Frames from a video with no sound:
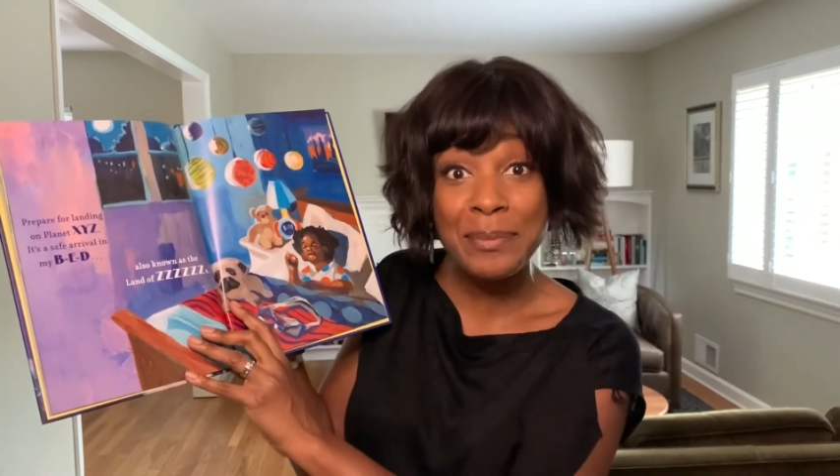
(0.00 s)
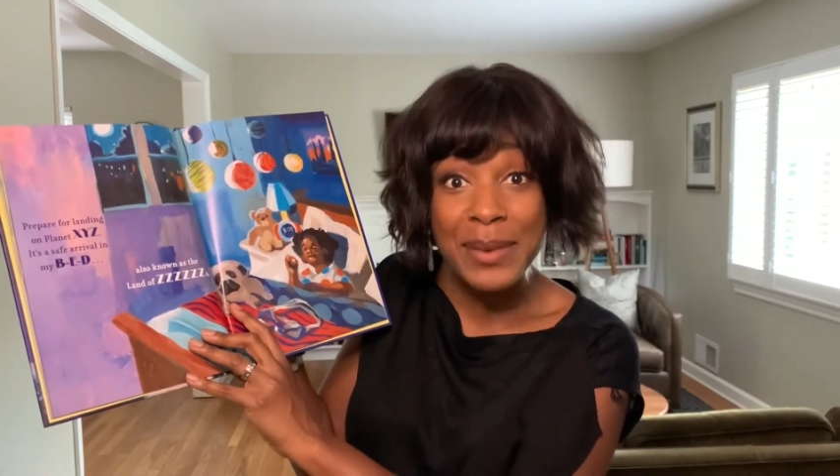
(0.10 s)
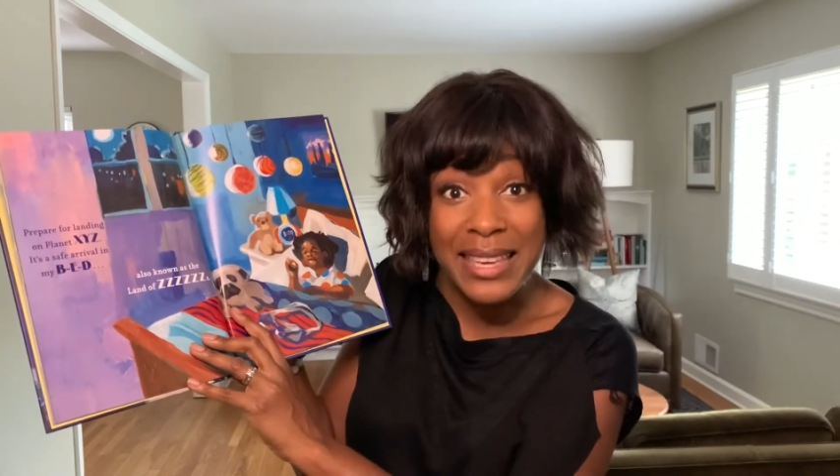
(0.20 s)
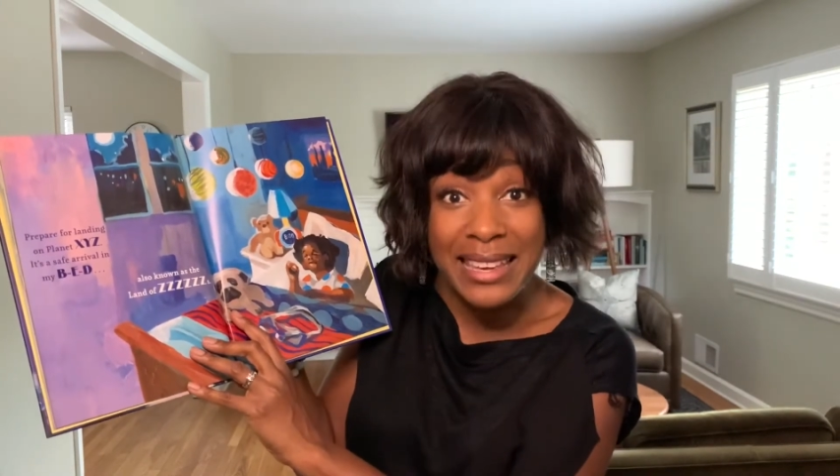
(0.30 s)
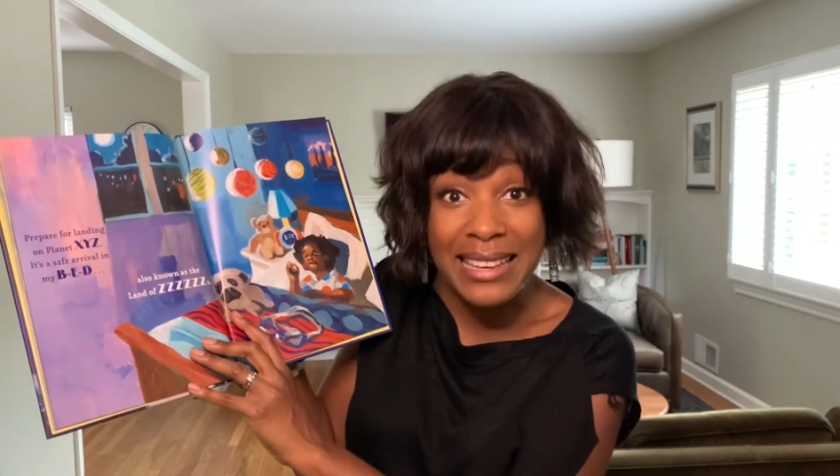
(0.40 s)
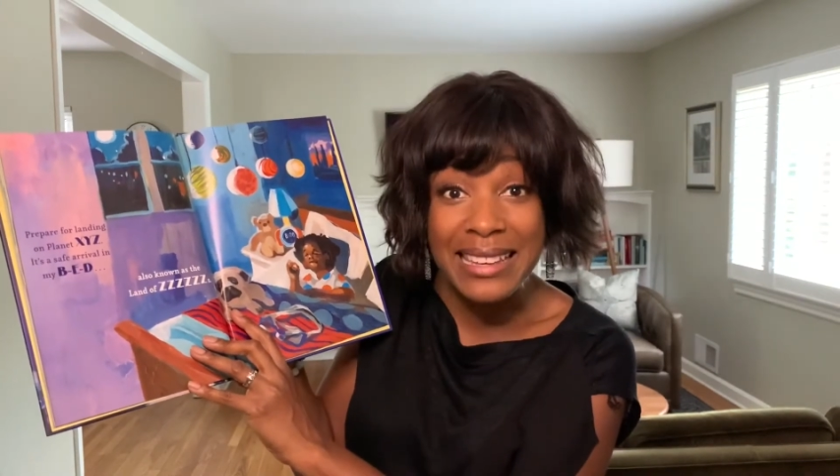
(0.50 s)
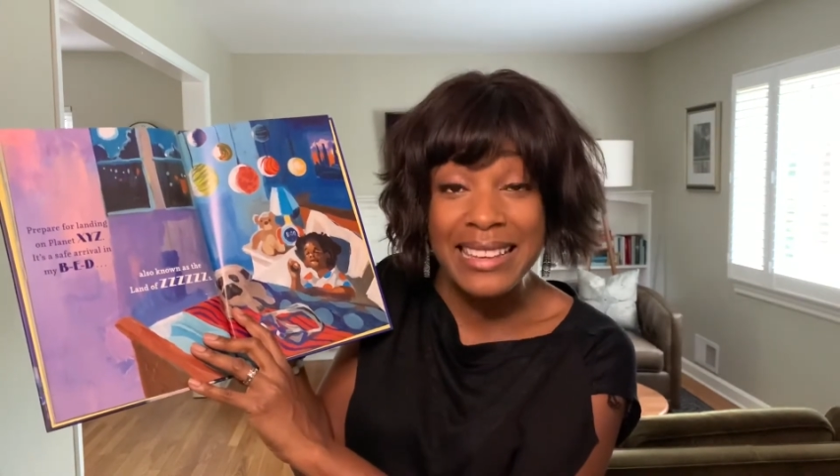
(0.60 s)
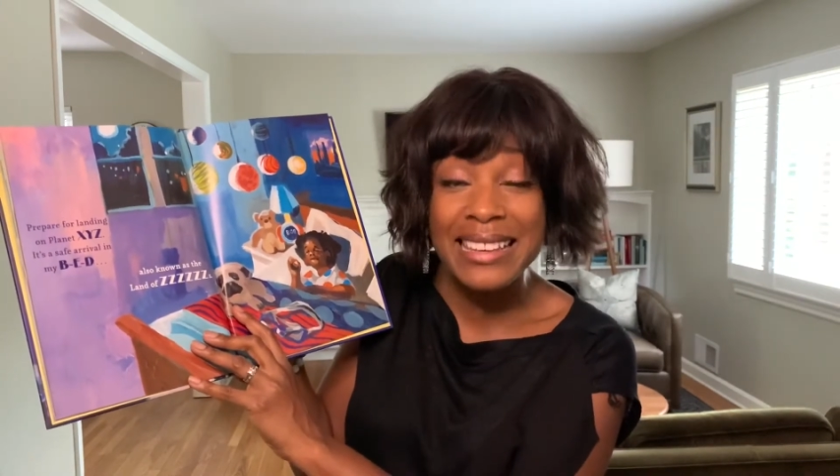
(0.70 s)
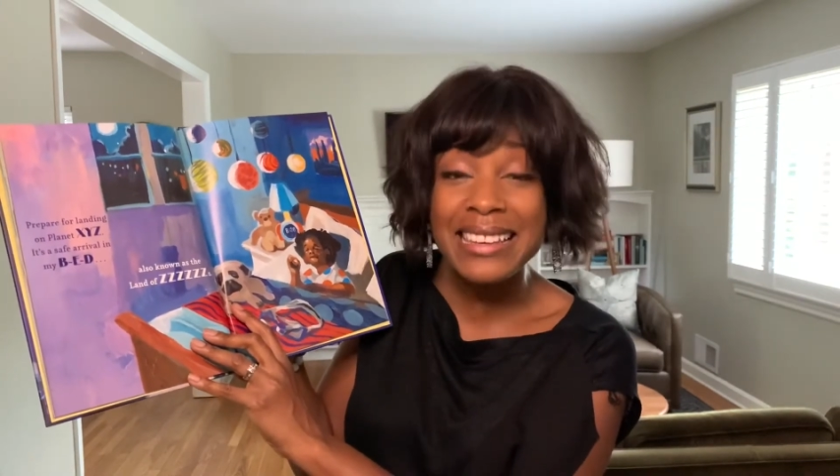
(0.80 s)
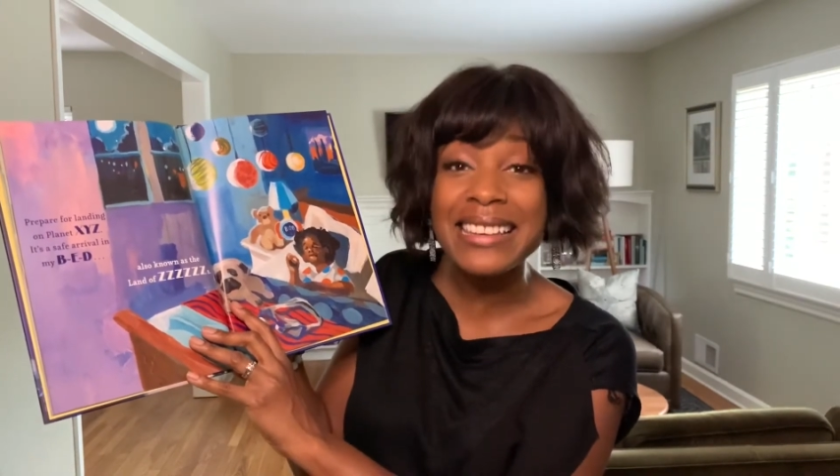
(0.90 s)

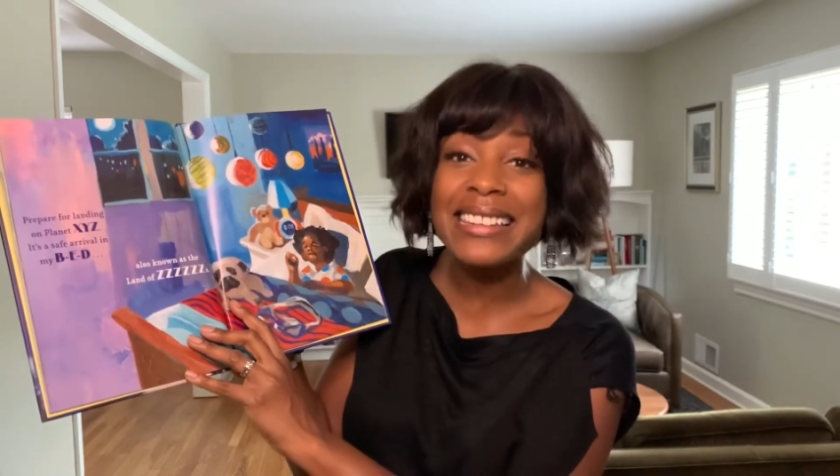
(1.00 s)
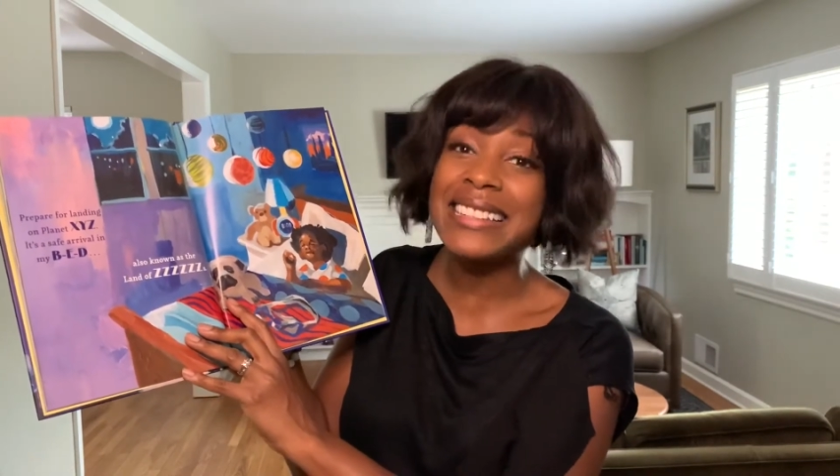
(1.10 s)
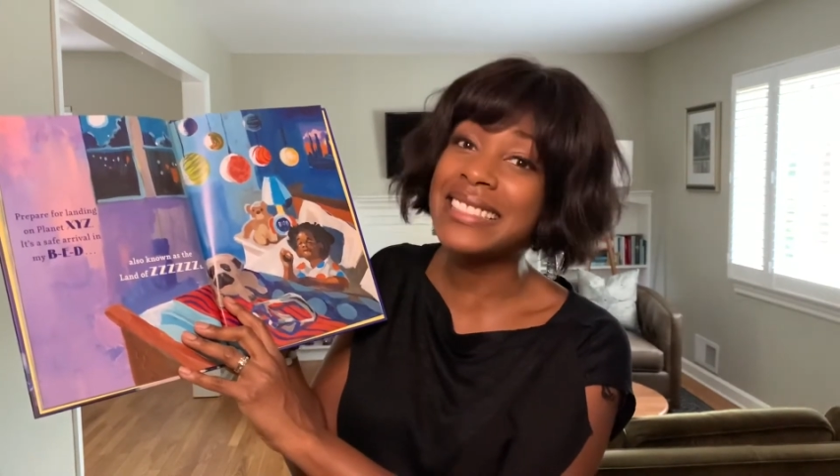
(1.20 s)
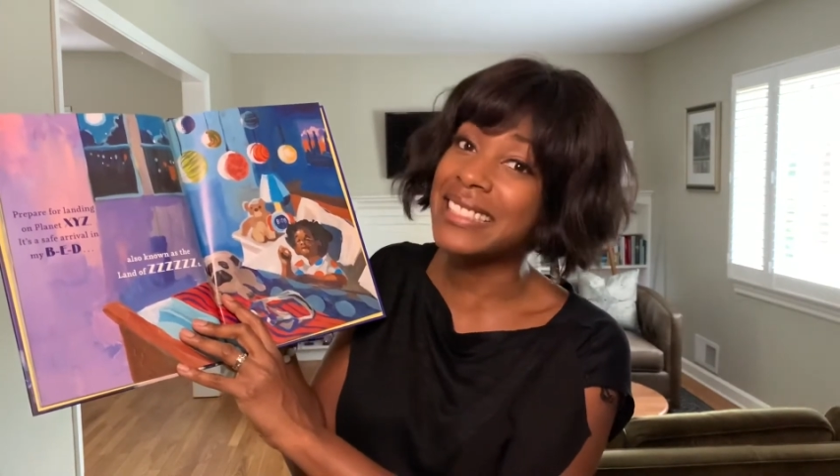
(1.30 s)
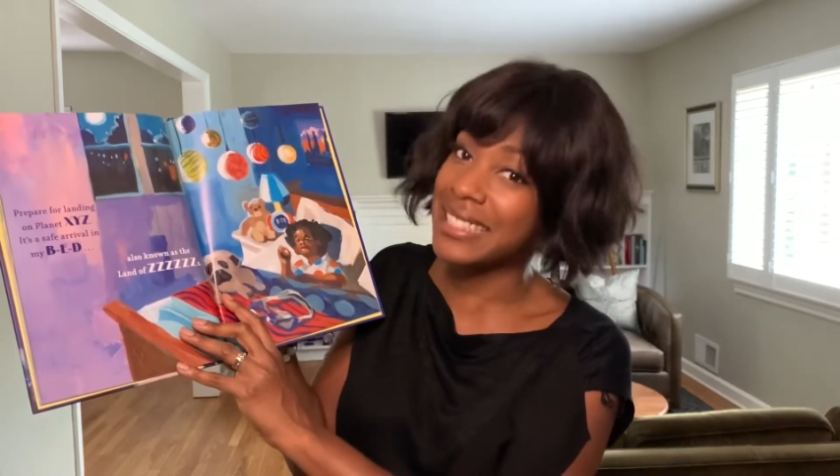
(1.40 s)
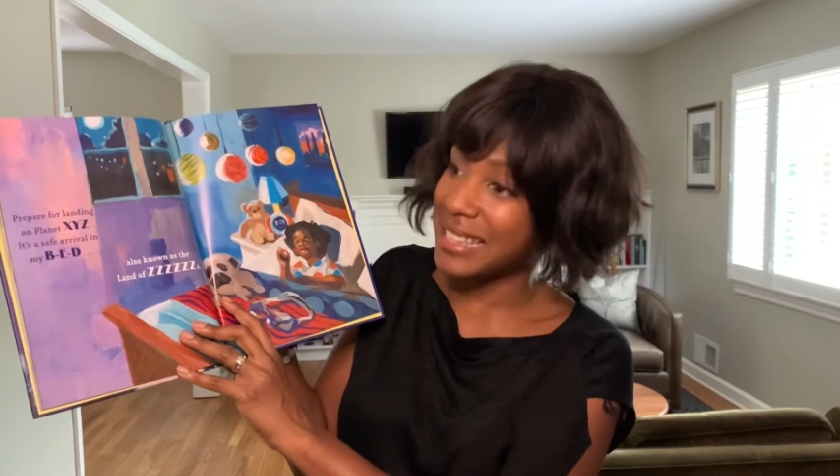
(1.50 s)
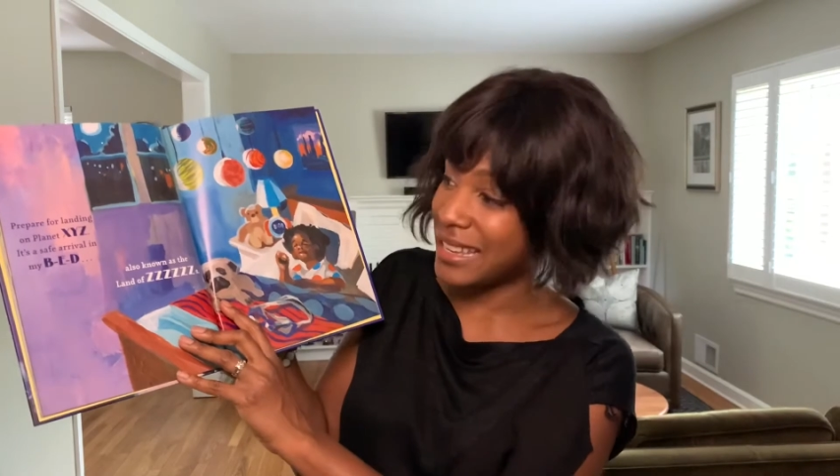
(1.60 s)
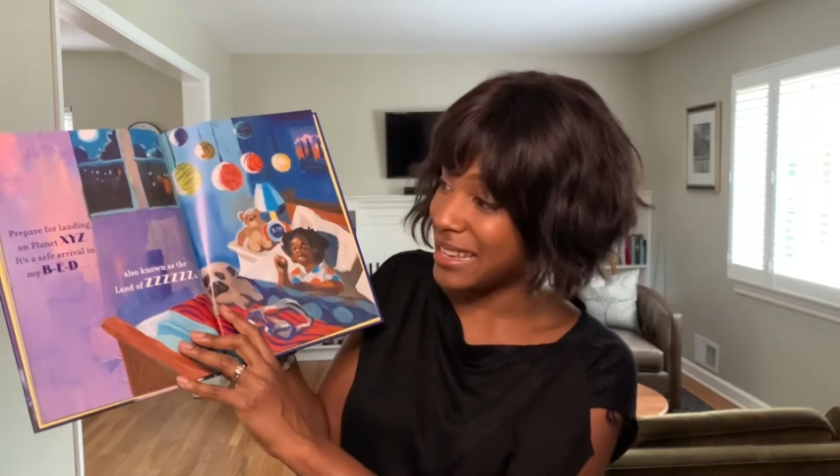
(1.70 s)
BED.